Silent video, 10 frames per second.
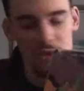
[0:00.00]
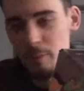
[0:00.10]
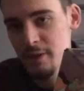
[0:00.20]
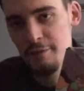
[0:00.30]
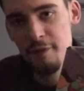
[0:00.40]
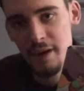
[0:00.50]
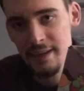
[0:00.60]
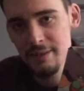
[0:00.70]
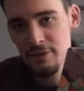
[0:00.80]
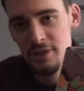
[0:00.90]
much
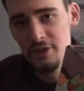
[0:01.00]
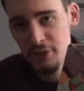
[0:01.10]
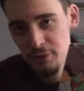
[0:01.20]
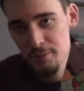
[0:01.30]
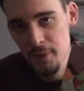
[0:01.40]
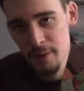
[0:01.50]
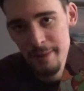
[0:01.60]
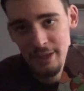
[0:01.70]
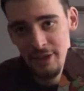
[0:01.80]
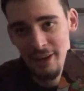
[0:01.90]
fun, such a huge part of
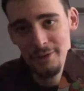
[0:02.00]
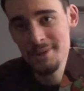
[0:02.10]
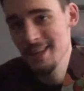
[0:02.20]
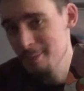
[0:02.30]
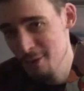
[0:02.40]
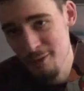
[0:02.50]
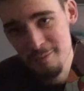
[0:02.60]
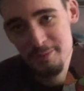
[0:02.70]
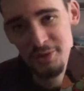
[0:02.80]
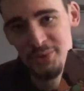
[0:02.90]
my childhood, coming home
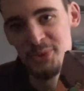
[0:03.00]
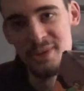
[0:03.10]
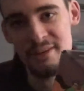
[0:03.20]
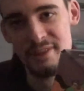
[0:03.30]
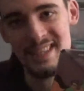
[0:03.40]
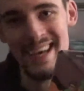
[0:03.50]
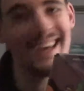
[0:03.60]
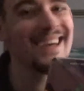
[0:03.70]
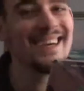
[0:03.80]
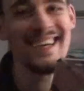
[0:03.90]
from school every
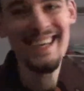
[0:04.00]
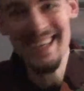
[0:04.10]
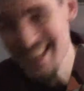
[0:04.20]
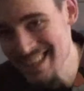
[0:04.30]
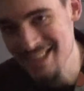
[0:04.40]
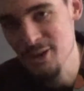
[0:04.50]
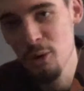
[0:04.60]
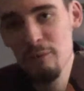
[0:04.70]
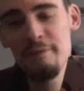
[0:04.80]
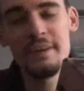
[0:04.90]
day, eating
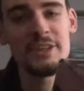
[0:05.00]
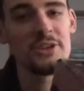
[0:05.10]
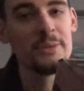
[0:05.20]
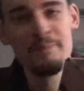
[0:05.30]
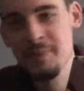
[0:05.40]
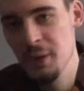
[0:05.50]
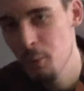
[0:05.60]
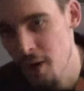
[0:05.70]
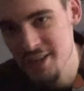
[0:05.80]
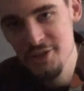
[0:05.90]
goldfish, watching